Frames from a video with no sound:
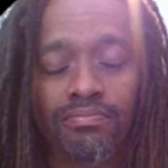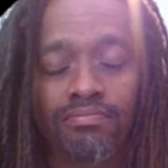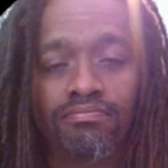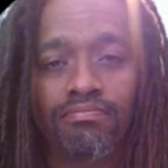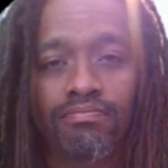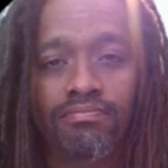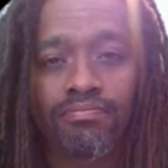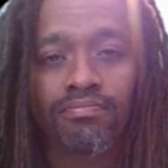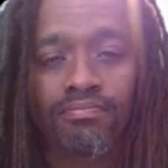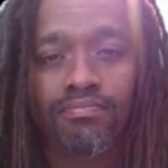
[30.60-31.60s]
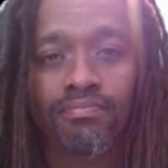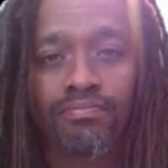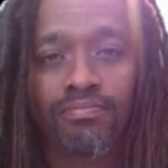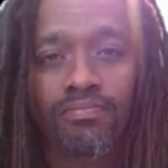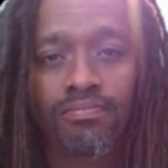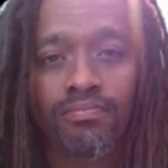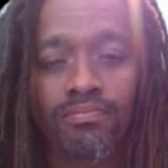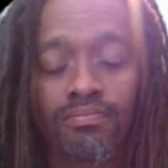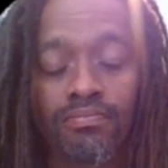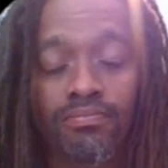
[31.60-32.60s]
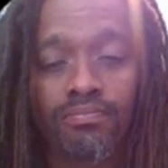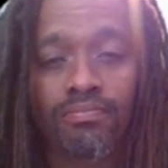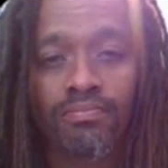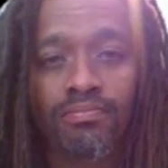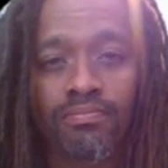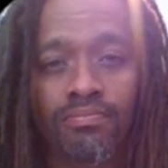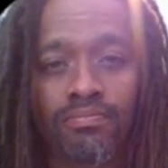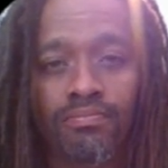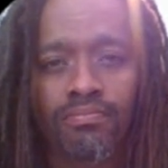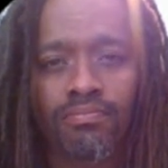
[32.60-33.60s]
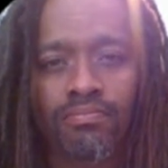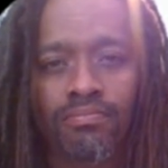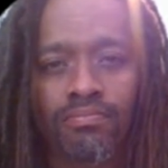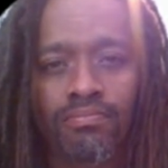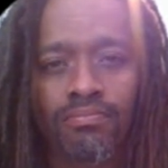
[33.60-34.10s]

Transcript: The person shown says nothing.